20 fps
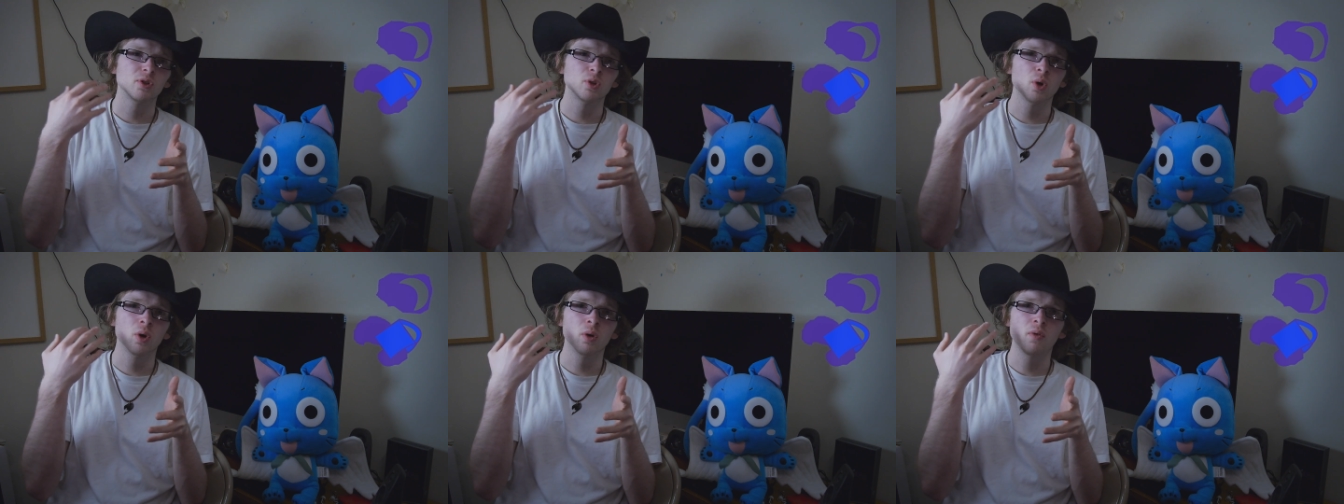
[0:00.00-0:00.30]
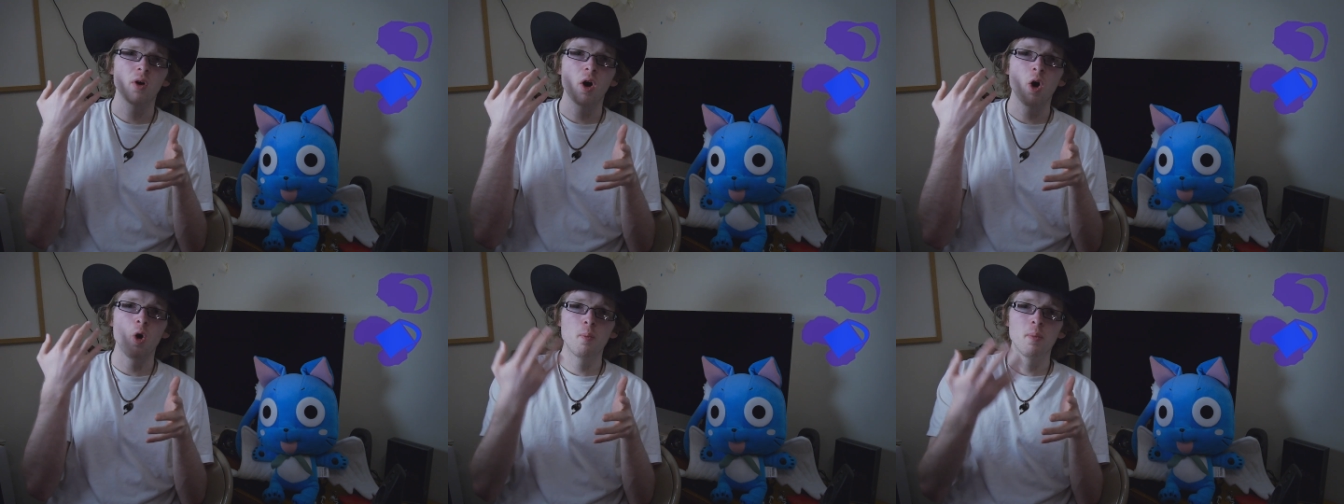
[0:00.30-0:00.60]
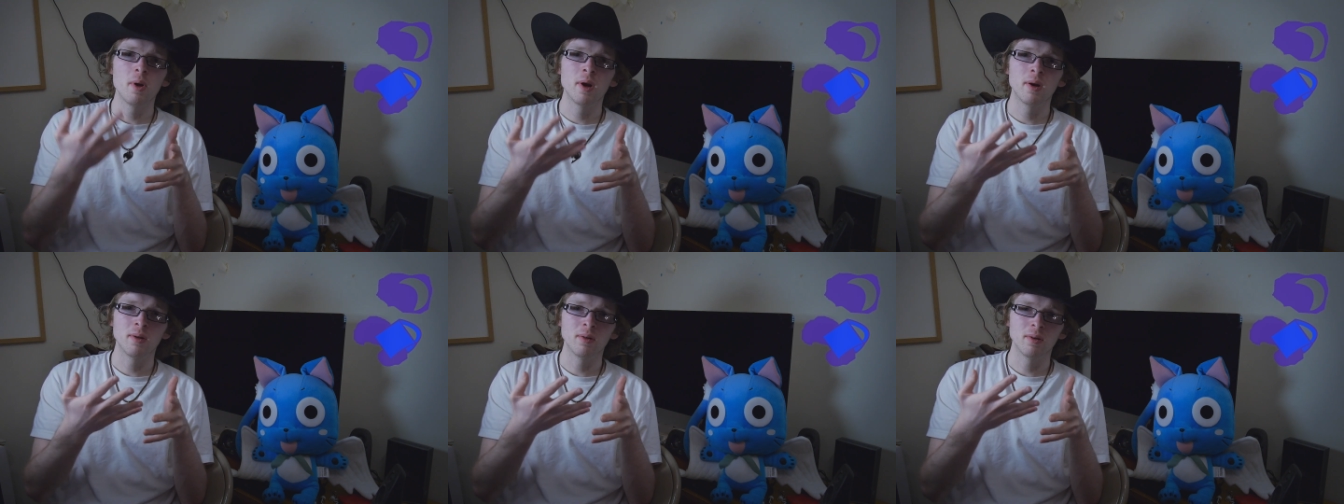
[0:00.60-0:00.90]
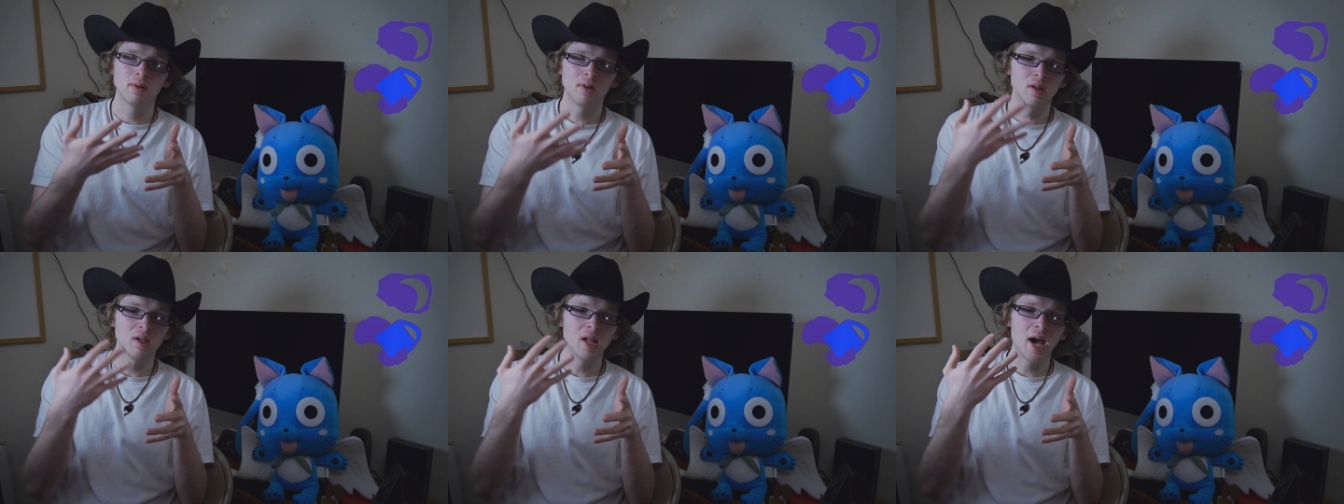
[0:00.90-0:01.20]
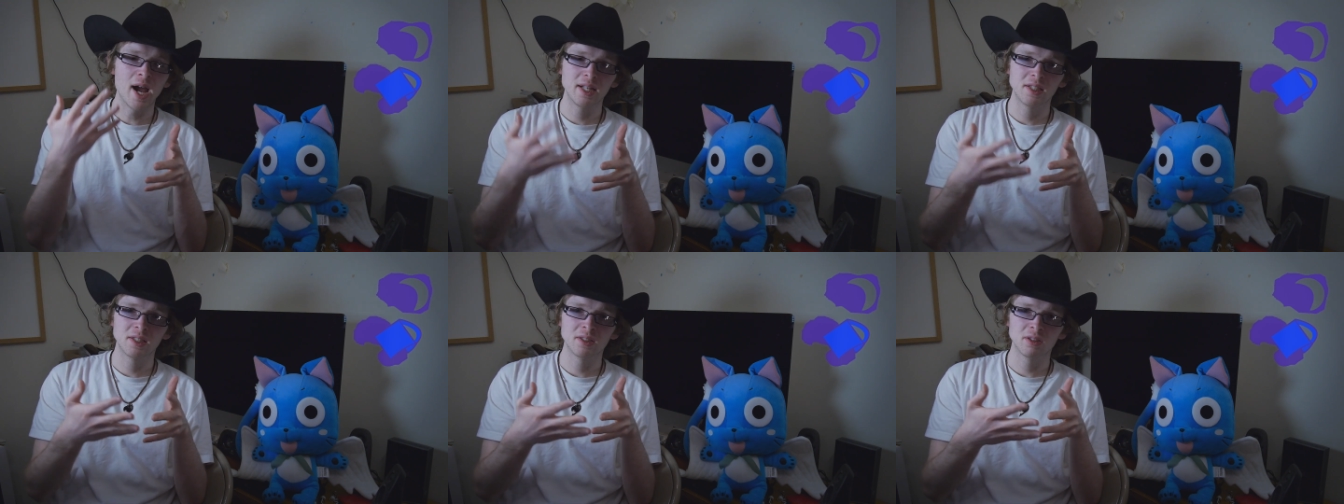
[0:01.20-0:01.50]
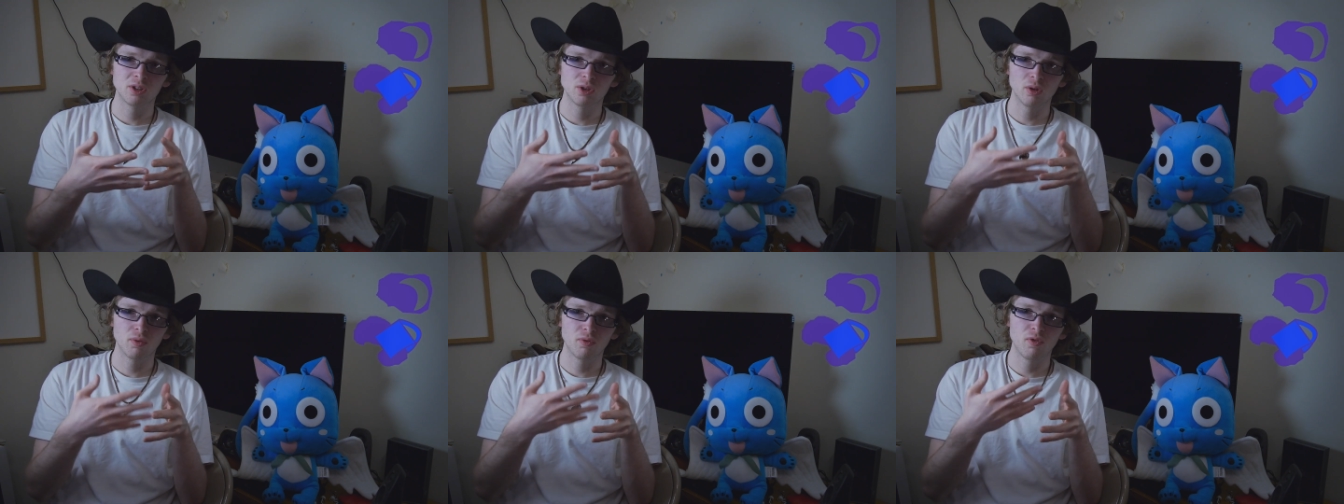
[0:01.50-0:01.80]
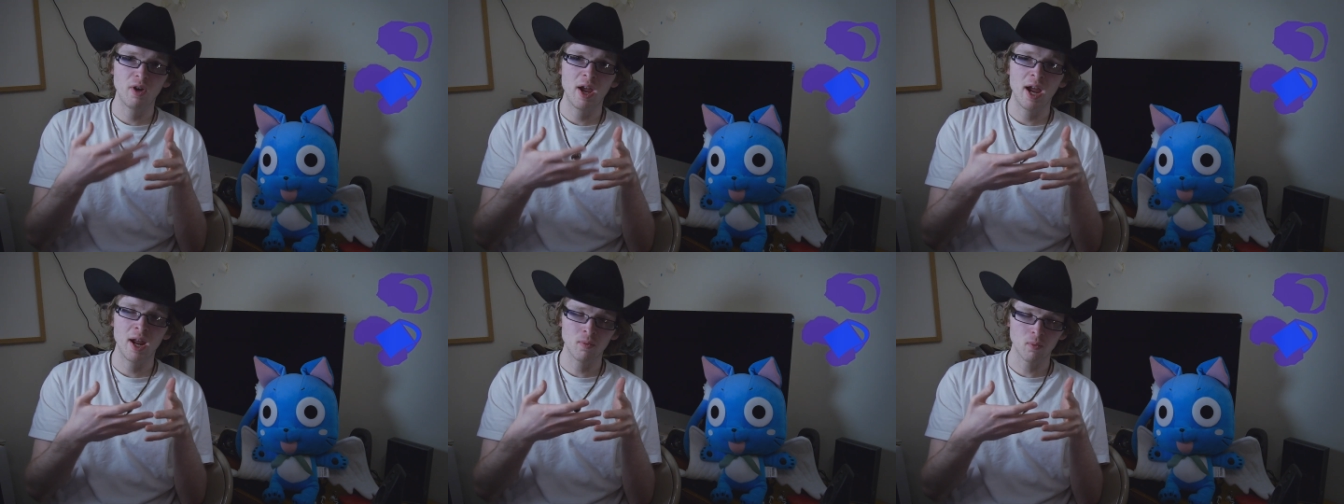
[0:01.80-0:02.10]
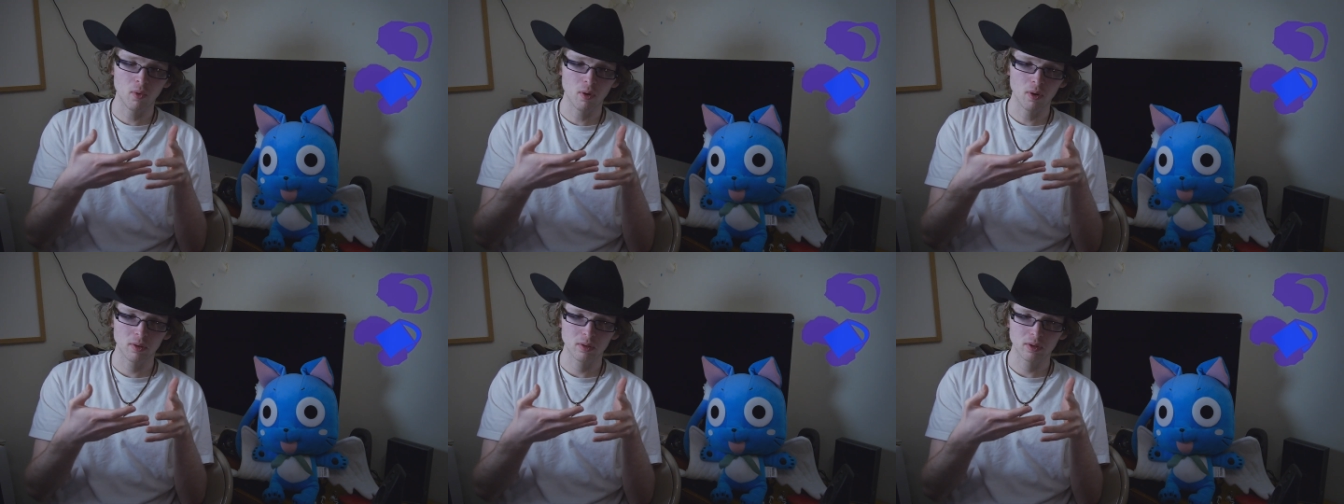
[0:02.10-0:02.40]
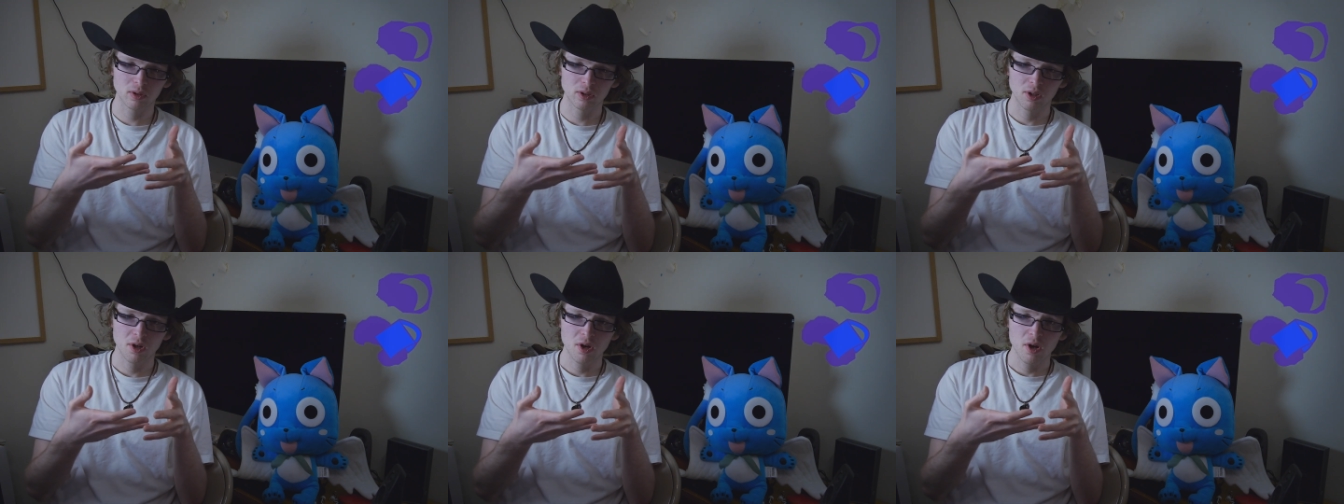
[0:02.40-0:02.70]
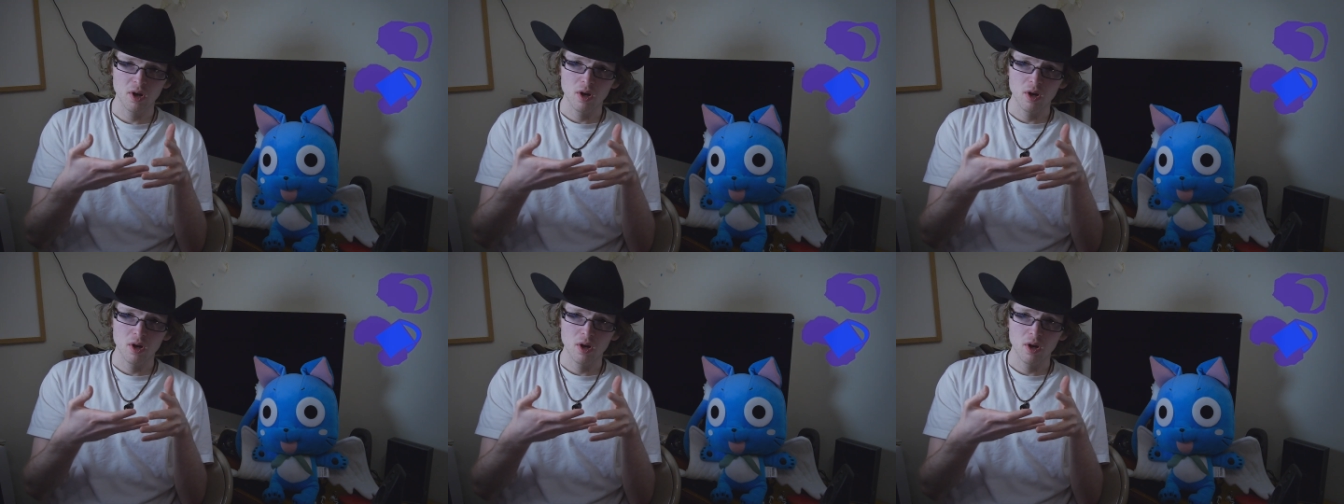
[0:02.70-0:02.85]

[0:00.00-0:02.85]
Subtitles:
sort of open license to Fanworks.